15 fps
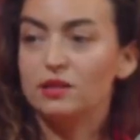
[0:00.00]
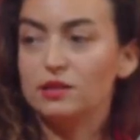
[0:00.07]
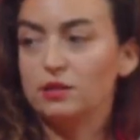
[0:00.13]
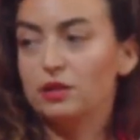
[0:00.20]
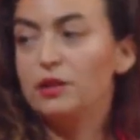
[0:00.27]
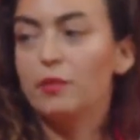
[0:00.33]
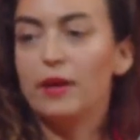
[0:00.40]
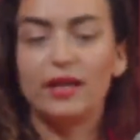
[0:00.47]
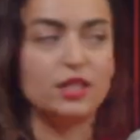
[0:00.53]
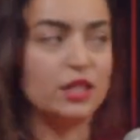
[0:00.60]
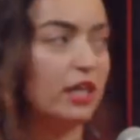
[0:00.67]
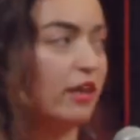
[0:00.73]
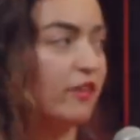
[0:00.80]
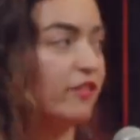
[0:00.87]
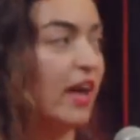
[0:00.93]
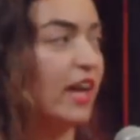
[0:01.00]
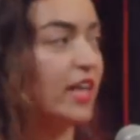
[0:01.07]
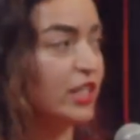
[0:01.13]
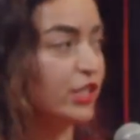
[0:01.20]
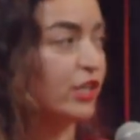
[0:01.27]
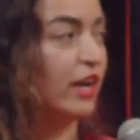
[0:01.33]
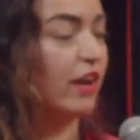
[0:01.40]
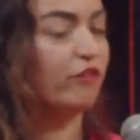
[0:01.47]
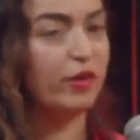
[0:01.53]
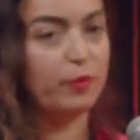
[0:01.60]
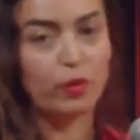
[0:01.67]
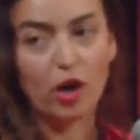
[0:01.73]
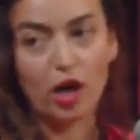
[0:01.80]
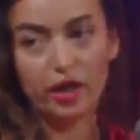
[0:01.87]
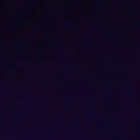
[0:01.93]
So imagine if each and every
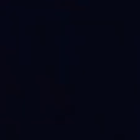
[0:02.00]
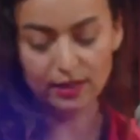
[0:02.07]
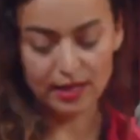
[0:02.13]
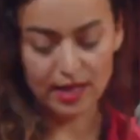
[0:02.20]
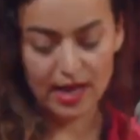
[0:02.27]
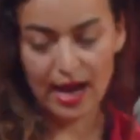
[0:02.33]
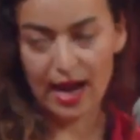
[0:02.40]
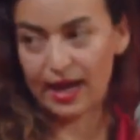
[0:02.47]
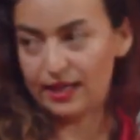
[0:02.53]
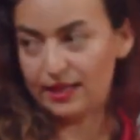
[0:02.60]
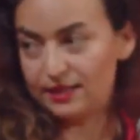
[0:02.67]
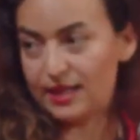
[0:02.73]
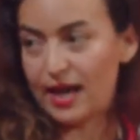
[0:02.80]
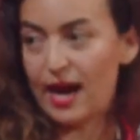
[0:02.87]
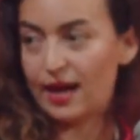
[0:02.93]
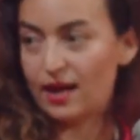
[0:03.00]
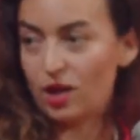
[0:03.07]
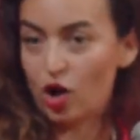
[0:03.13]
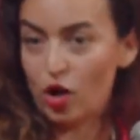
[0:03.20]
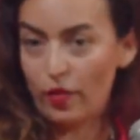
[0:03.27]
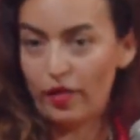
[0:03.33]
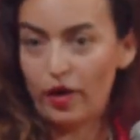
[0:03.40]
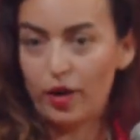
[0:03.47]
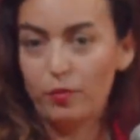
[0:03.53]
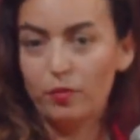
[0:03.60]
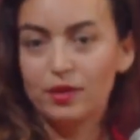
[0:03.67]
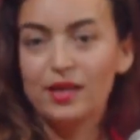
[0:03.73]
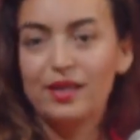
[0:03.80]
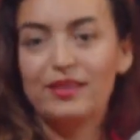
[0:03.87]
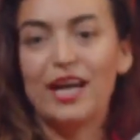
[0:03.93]
product had a tag on them
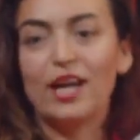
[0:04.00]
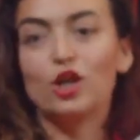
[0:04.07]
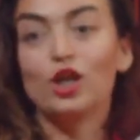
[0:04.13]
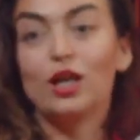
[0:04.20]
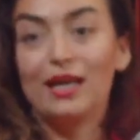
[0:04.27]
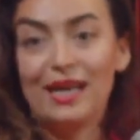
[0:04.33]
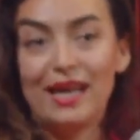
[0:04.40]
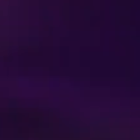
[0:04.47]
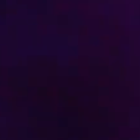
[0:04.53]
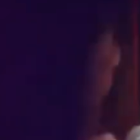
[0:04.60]
that could live